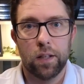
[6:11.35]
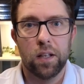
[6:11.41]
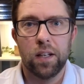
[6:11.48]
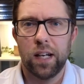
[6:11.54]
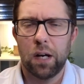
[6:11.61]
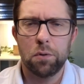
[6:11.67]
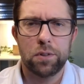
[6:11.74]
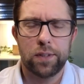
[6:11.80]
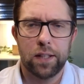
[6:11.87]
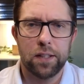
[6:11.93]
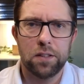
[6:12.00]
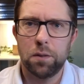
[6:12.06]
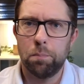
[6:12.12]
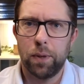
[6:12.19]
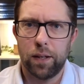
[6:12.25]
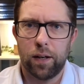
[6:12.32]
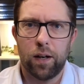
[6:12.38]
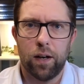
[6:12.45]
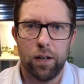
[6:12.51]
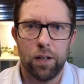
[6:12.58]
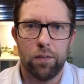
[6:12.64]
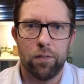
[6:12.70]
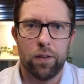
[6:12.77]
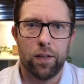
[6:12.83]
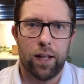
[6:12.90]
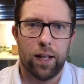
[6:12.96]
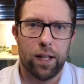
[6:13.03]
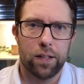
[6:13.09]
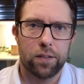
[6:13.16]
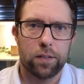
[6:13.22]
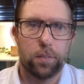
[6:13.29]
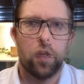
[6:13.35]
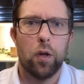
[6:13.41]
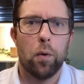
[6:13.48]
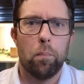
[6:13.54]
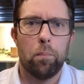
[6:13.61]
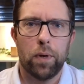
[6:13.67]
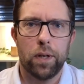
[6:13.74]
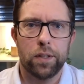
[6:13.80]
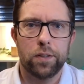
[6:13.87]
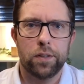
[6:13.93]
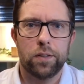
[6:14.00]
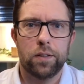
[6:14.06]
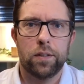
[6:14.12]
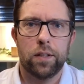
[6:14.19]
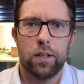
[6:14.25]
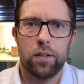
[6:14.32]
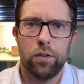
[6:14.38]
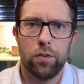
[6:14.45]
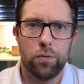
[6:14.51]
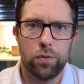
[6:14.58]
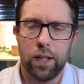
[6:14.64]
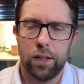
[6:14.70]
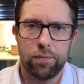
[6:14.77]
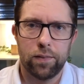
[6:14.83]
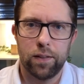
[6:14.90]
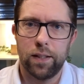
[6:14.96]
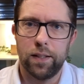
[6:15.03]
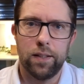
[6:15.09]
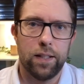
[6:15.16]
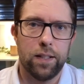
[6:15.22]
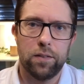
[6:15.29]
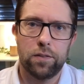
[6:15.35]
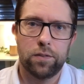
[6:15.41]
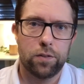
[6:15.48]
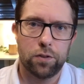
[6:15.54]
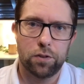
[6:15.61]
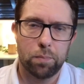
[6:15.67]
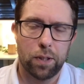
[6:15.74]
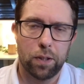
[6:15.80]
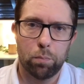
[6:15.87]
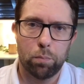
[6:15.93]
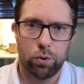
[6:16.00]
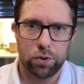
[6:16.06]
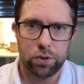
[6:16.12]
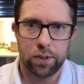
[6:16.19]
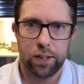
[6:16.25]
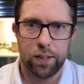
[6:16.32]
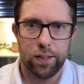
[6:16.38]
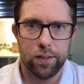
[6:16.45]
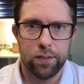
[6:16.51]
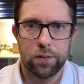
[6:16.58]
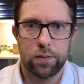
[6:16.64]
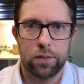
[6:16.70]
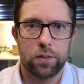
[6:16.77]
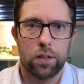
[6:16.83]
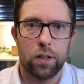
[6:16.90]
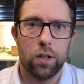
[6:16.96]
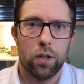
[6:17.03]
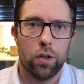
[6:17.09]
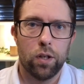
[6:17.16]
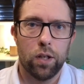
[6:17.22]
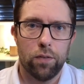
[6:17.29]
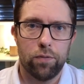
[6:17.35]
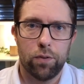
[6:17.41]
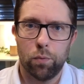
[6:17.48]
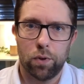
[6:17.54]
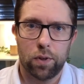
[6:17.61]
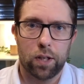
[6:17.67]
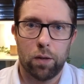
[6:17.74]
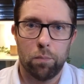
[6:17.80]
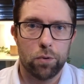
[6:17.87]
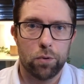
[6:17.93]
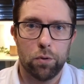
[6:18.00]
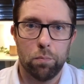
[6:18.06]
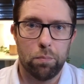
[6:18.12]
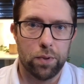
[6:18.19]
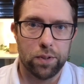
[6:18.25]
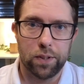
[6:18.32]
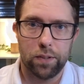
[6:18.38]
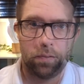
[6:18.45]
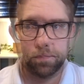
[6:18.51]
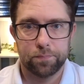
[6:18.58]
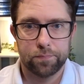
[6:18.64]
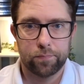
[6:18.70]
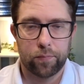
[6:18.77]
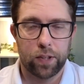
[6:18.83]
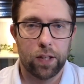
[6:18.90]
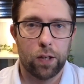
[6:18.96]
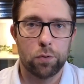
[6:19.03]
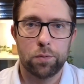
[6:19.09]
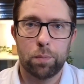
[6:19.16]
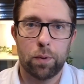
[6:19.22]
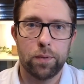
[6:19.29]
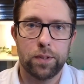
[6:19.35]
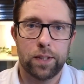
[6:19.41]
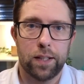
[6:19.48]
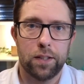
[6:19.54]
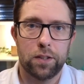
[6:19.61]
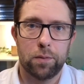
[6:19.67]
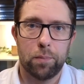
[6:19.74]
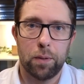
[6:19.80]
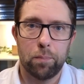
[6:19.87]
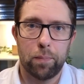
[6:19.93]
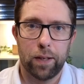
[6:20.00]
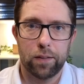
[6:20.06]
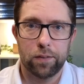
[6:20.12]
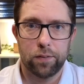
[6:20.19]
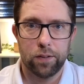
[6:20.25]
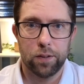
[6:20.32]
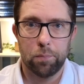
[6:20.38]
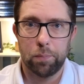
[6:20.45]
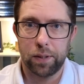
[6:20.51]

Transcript: I would say it's a bit higher than that, but you definitely need to speak Portuguese if you want to come to Brazil. Now, I would probably say it's a bit better in the big